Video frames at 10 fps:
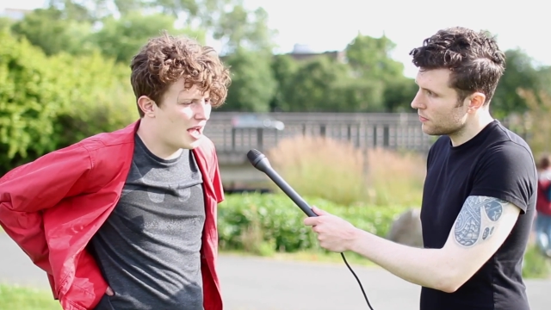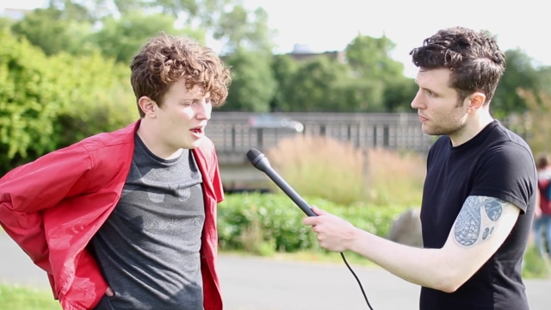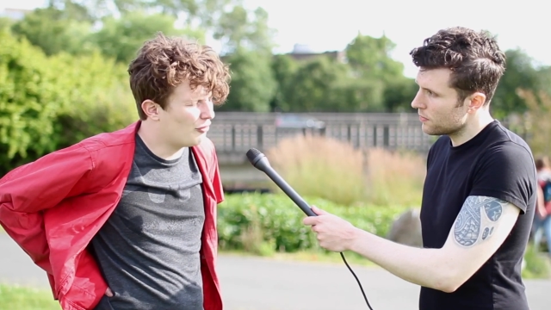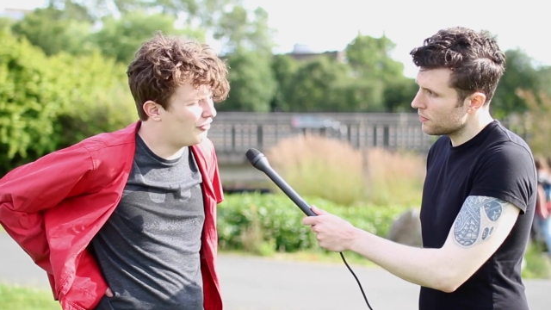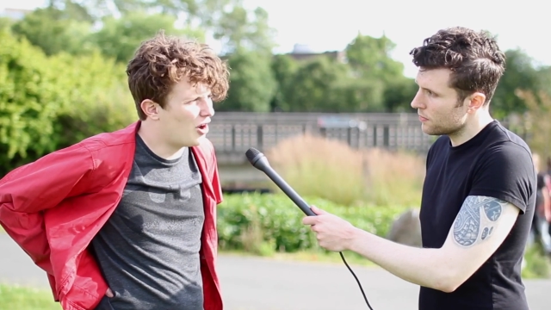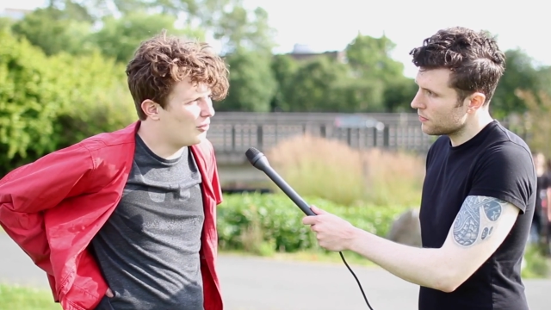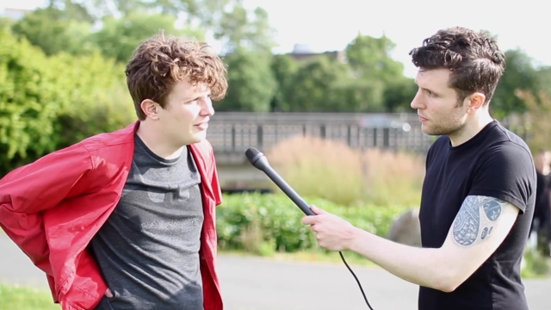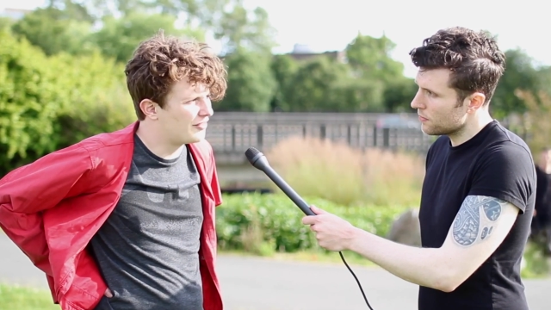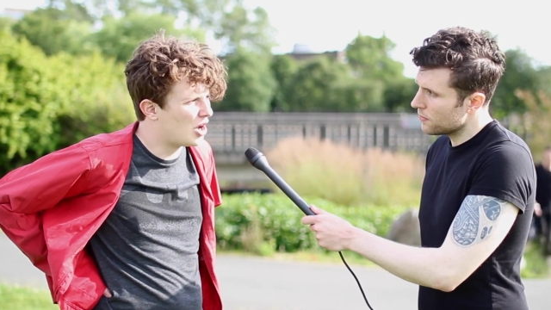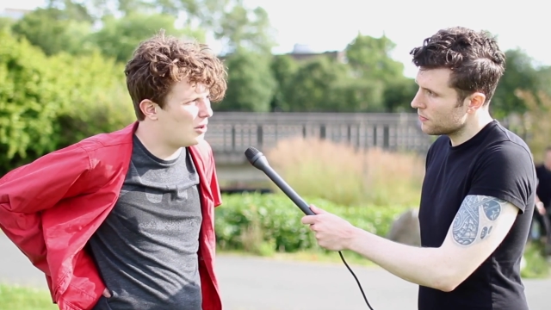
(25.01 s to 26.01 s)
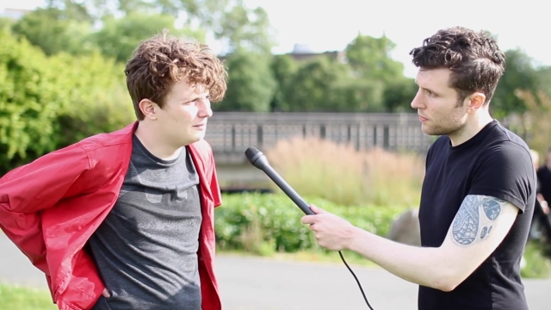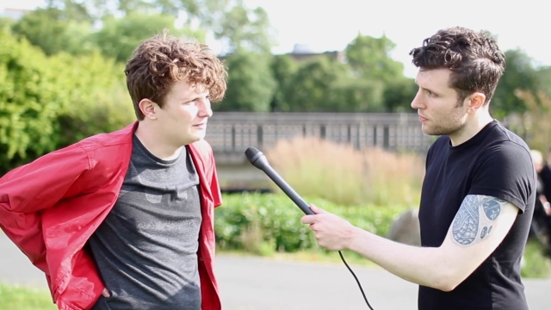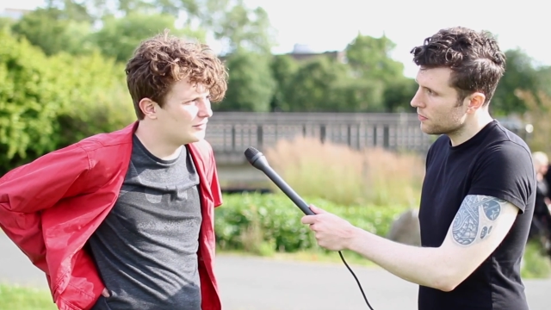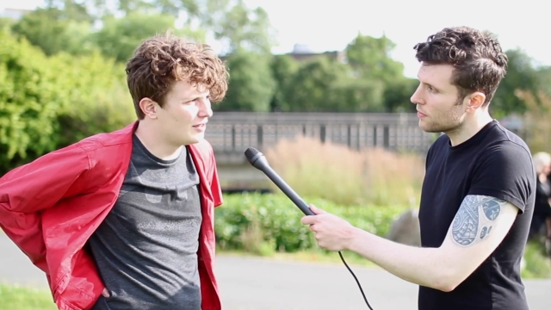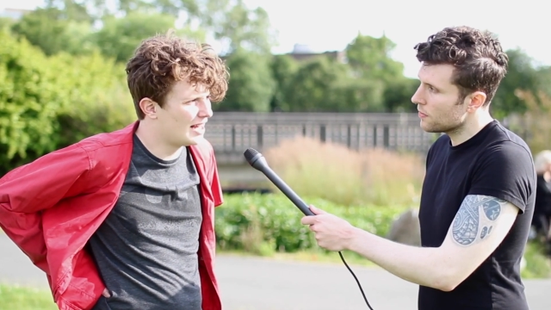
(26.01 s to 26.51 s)
Speaker 1: how far we've come,
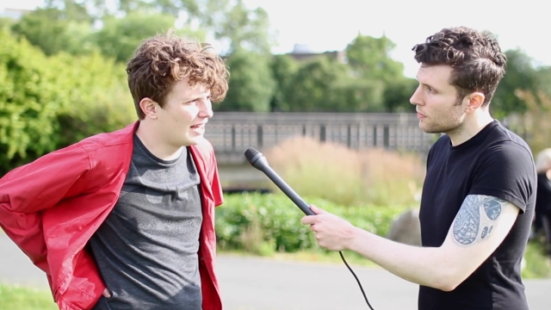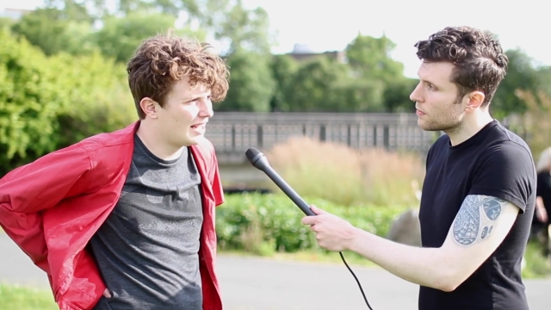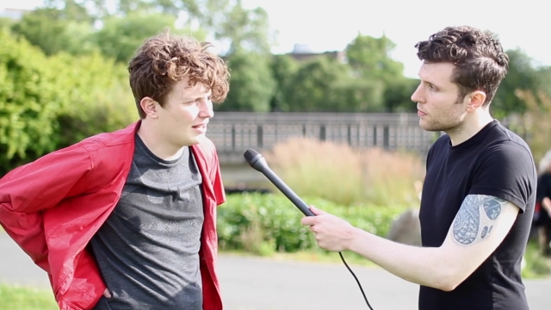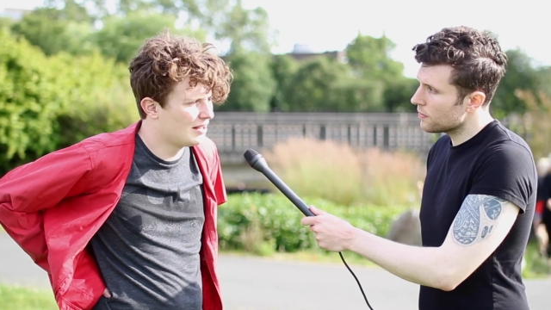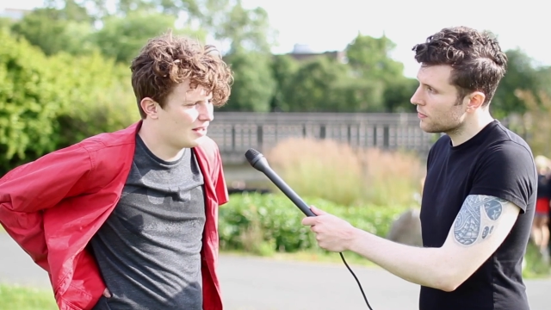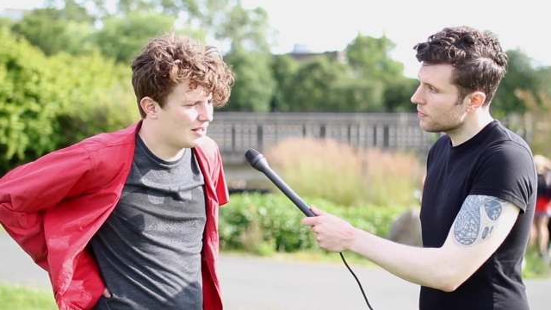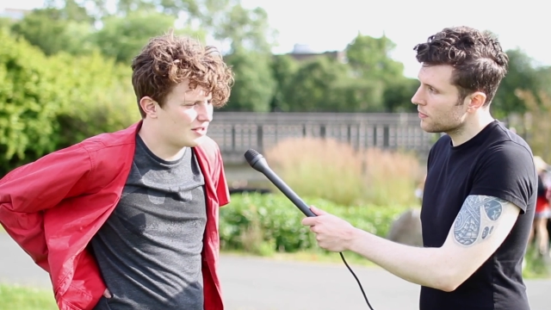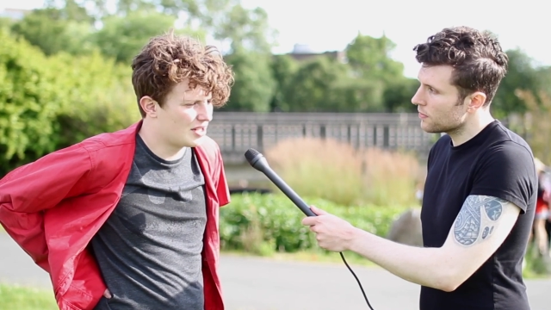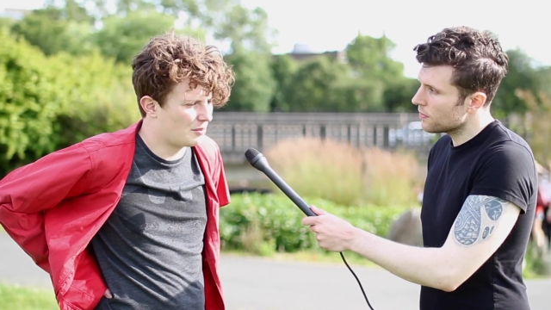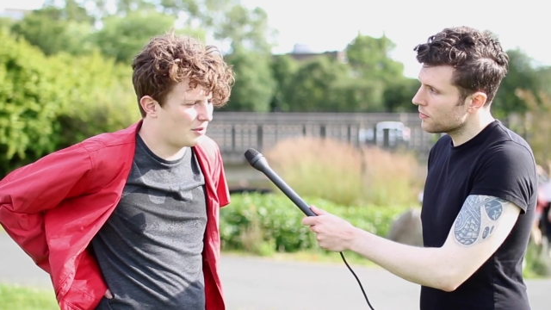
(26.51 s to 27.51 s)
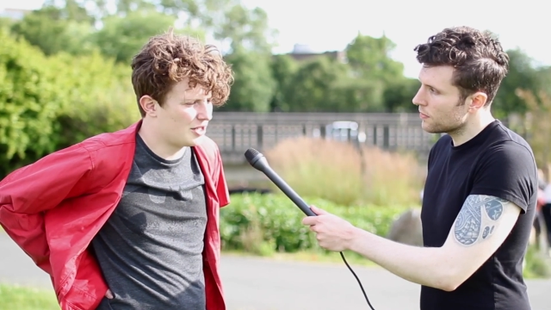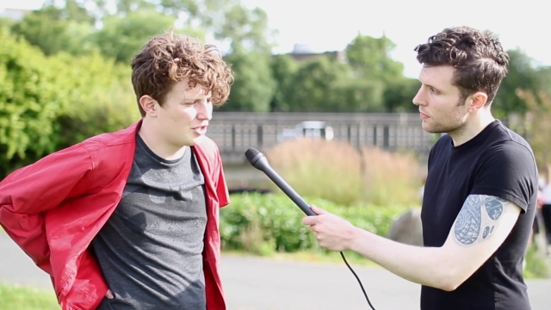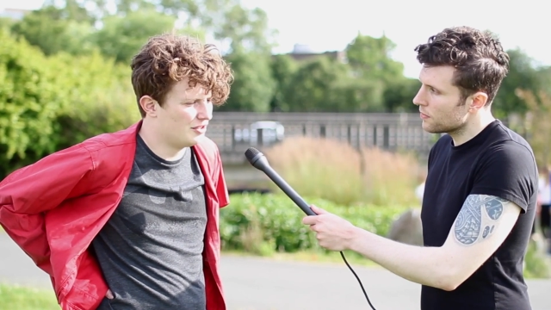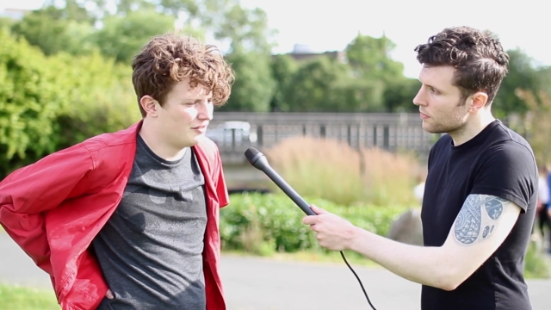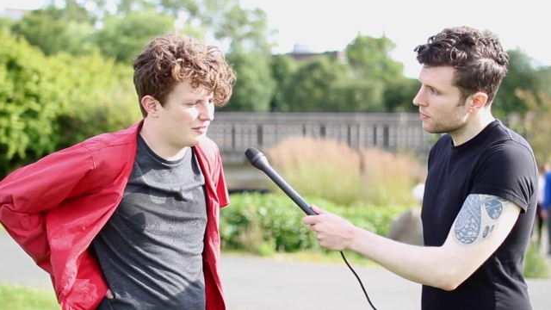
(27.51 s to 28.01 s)
really.
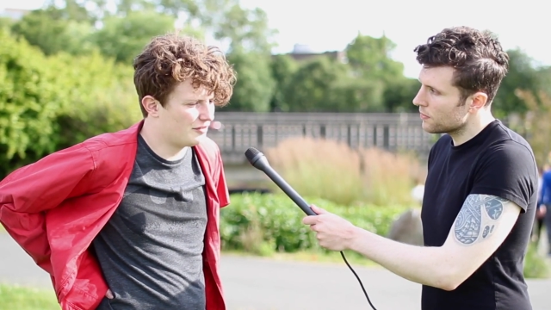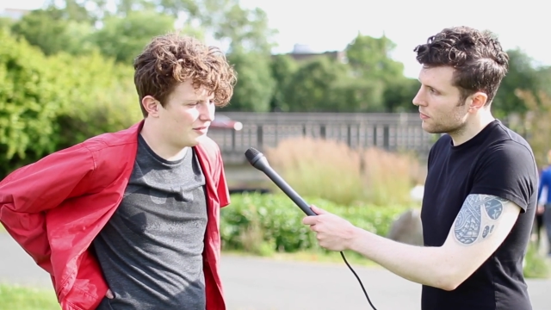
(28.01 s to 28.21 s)
Celebration of